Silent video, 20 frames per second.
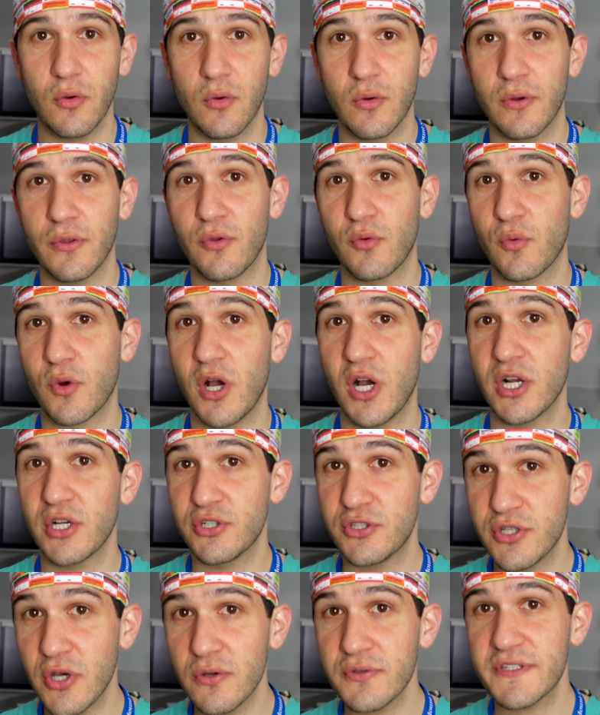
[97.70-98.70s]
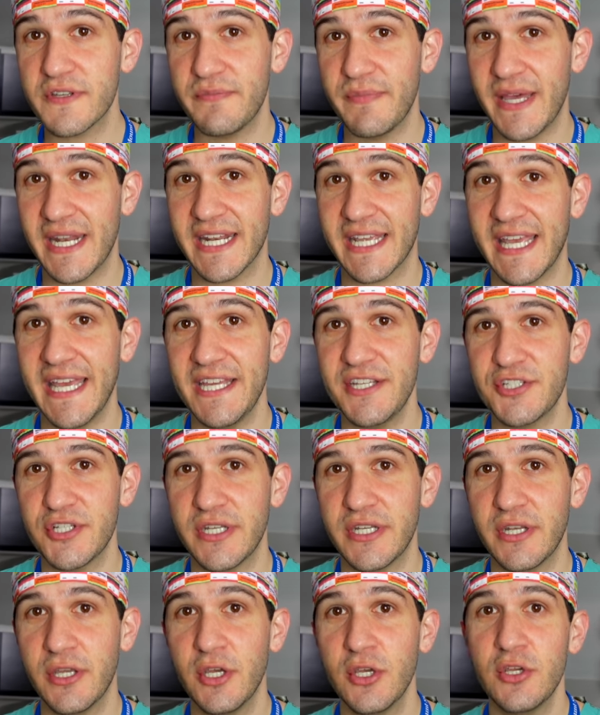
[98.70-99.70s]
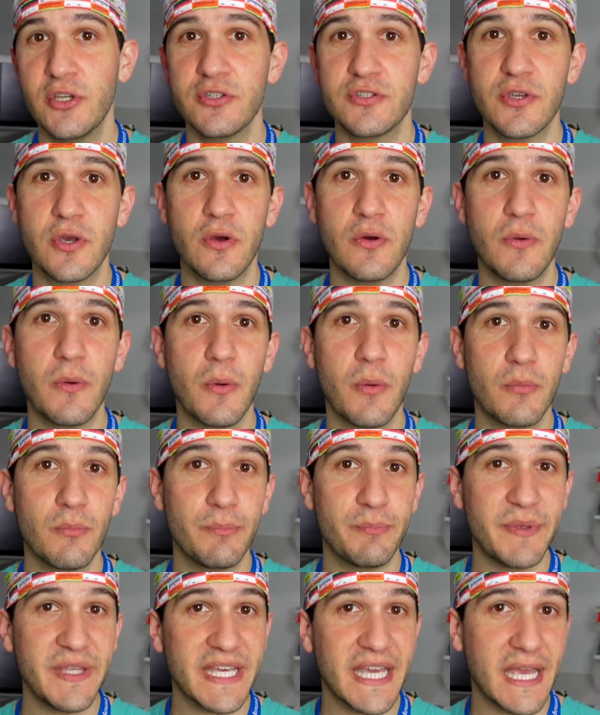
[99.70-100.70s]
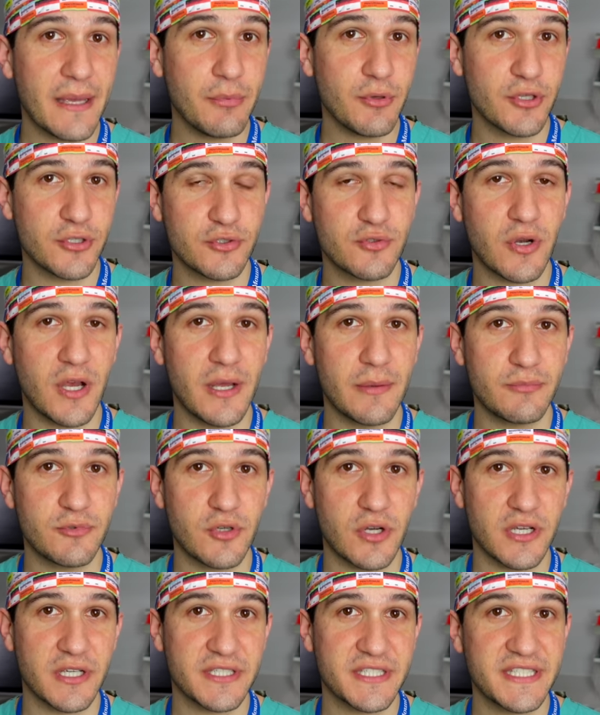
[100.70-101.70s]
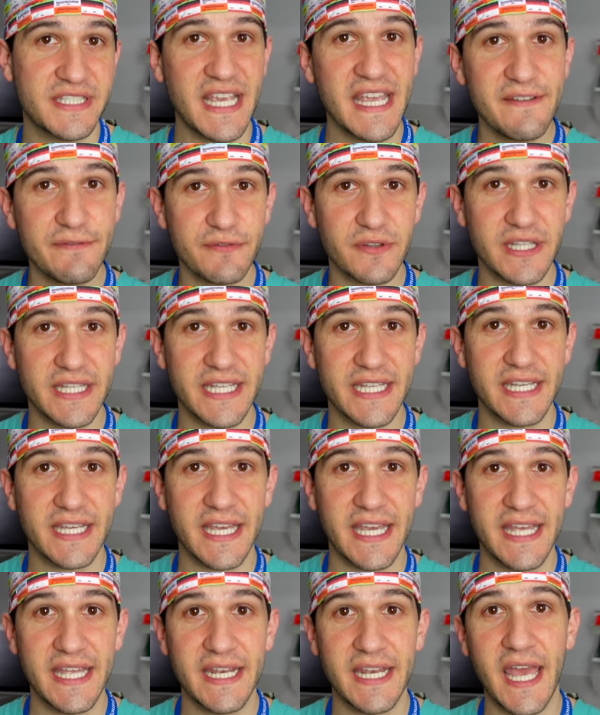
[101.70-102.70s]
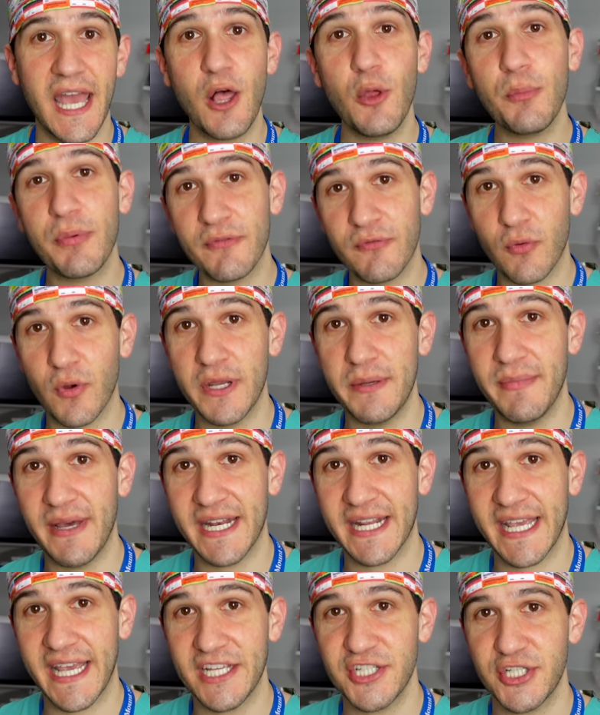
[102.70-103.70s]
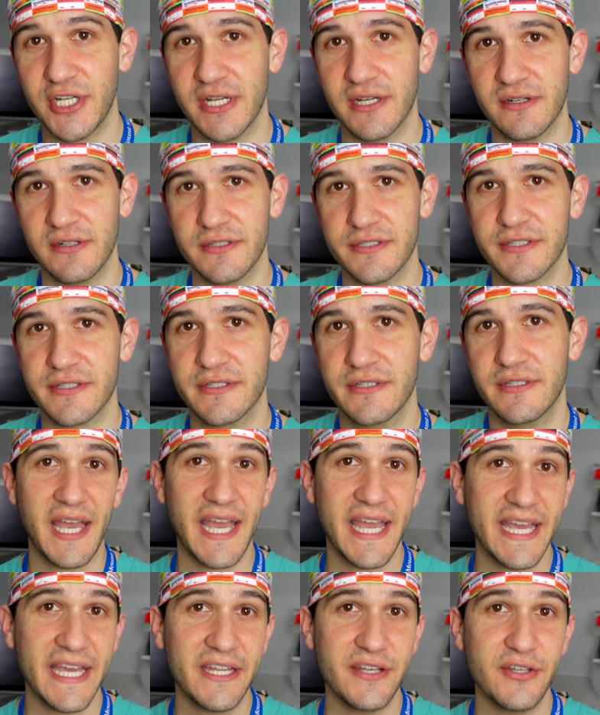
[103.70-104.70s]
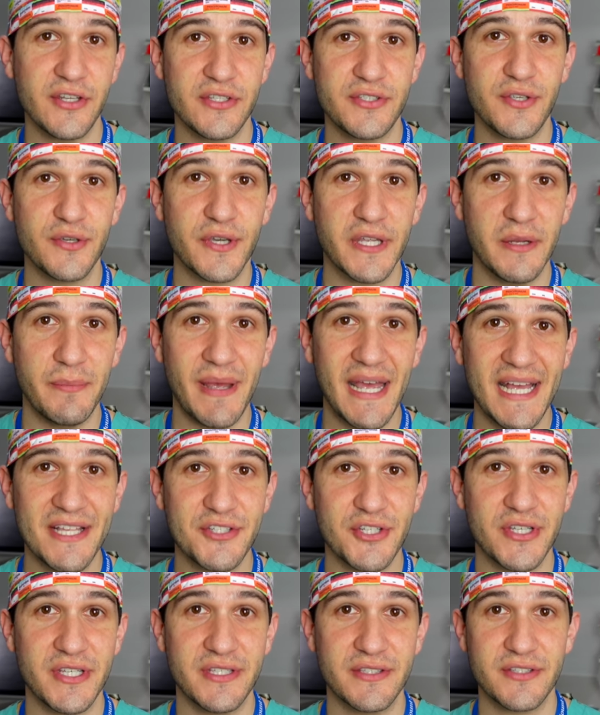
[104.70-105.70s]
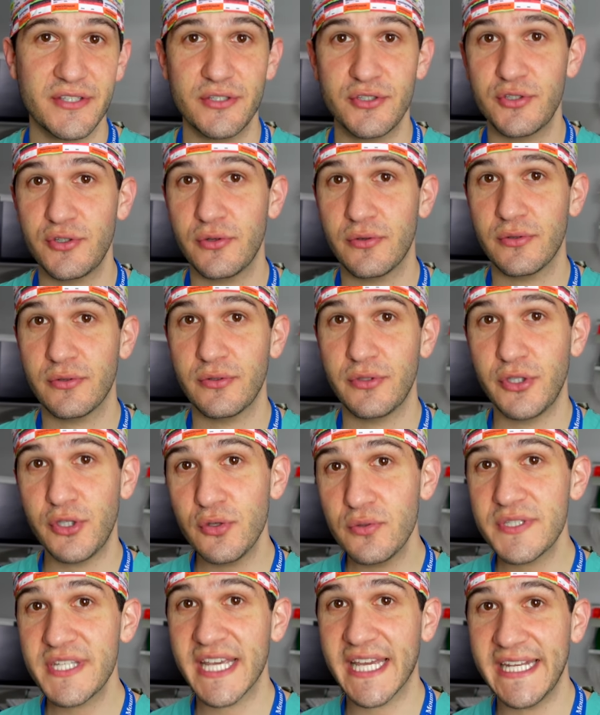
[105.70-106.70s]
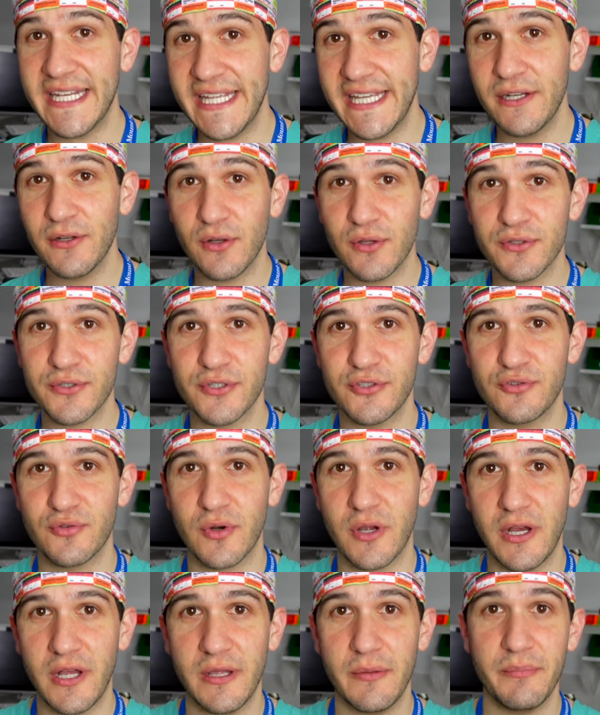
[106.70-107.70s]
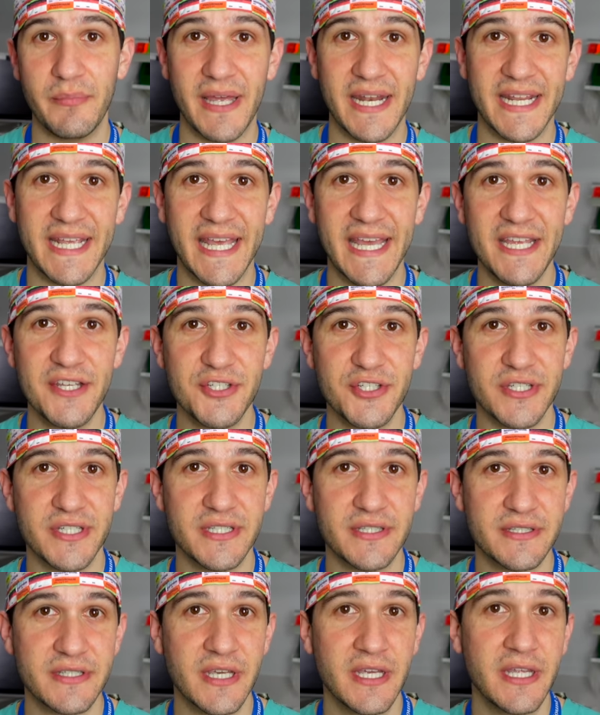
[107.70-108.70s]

or the wrong dose of medication. So being able to drop drugs safely can help avoid medication errors. And as you can imagine, since you're using a needle to draw medications,